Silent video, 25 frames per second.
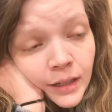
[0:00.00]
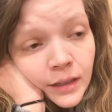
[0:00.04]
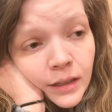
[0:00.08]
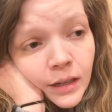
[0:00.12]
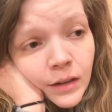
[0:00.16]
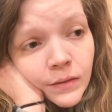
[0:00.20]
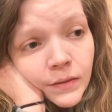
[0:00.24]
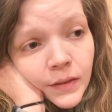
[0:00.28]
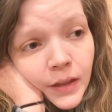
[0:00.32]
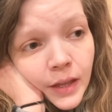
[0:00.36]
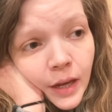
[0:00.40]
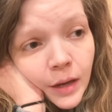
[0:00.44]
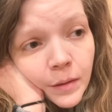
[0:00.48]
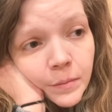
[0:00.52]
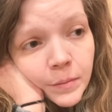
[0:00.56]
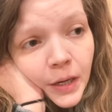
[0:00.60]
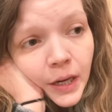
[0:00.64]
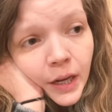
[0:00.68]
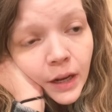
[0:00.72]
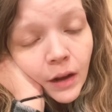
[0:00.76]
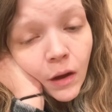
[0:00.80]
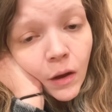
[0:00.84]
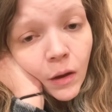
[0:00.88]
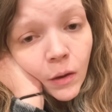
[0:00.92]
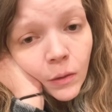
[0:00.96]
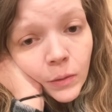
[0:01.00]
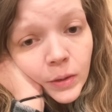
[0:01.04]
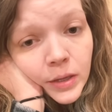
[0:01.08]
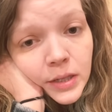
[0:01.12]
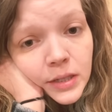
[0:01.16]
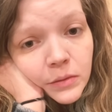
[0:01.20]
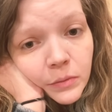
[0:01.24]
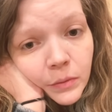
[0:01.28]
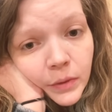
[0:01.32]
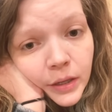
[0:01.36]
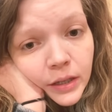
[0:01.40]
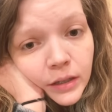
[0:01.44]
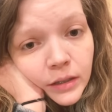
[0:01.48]
love them and I
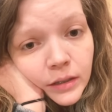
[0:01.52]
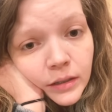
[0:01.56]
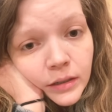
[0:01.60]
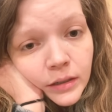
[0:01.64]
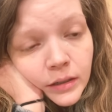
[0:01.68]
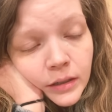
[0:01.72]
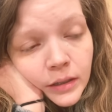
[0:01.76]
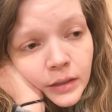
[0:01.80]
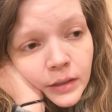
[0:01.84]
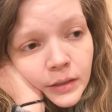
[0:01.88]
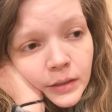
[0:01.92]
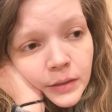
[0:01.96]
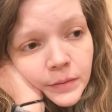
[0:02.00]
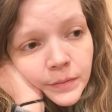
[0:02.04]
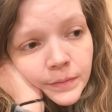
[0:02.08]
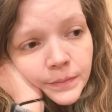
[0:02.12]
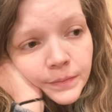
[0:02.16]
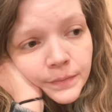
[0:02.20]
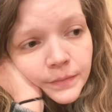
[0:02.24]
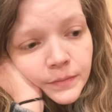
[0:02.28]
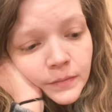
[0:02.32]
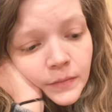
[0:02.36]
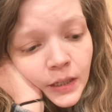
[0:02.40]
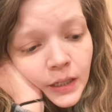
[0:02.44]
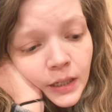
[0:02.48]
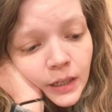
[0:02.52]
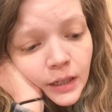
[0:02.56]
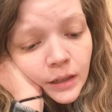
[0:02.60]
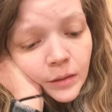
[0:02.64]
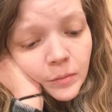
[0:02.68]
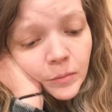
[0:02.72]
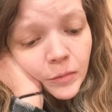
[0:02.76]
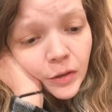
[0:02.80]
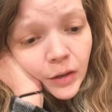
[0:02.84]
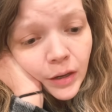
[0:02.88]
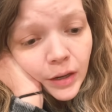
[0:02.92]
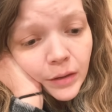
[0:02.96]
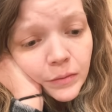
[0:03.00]
always will. And
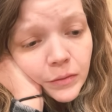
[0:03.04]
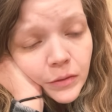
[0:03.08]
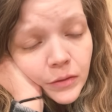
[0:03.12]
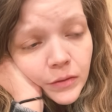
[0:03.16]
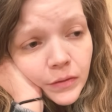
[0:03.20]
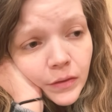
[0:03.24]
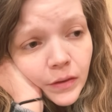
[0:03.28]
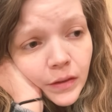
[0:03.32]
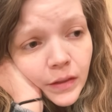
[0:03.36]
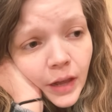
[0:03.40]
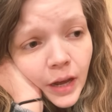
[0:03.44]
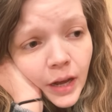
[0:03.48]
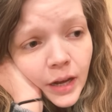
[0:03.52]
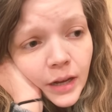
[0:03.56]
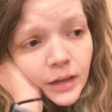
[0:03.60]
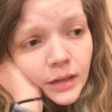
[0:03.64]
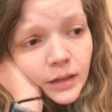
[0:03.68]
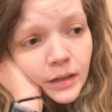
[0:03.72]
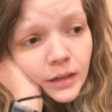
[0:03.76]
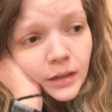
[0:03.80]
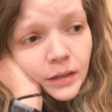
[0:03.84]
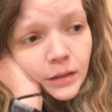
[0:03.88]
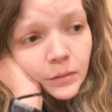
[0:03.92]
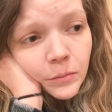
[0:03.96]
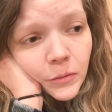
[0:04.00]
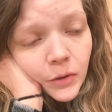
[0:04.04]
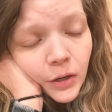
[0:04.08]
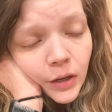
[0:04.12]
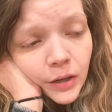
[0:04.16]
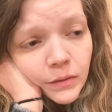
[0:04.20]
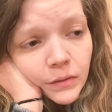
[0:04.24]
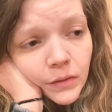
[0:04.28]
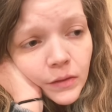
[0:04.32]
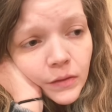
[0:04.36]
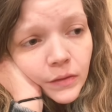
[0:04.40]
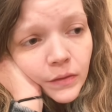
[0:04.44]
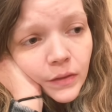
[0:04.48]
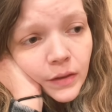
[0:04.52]
I'm grateful for that. And I'm
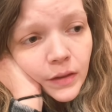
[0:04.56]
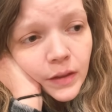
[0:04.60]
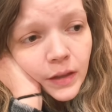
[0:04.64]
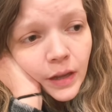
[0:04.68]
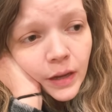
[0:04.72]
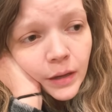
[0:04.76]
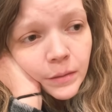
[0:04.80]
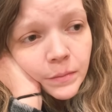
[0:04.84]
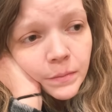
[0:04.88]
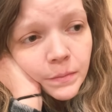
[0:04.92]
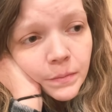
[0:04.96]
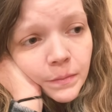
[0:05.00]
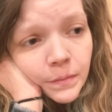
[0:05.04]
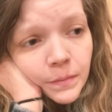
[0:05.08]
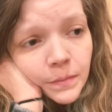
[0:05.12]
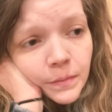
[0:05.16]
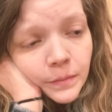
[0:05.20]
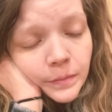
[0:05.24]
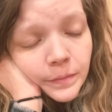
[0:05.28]
grateful for them.